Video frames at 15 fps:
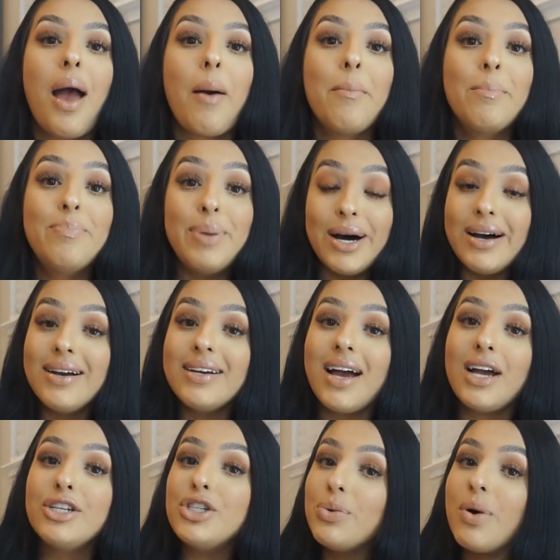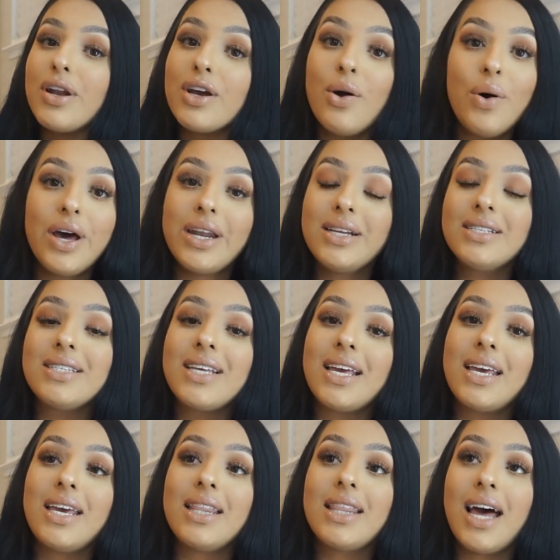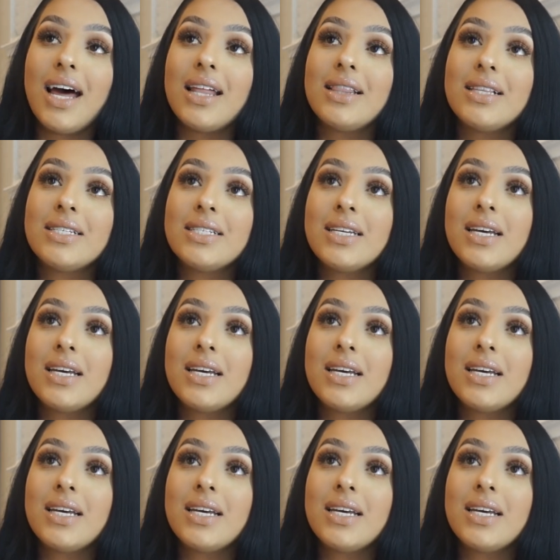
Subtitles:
But I do want to go ahead and say that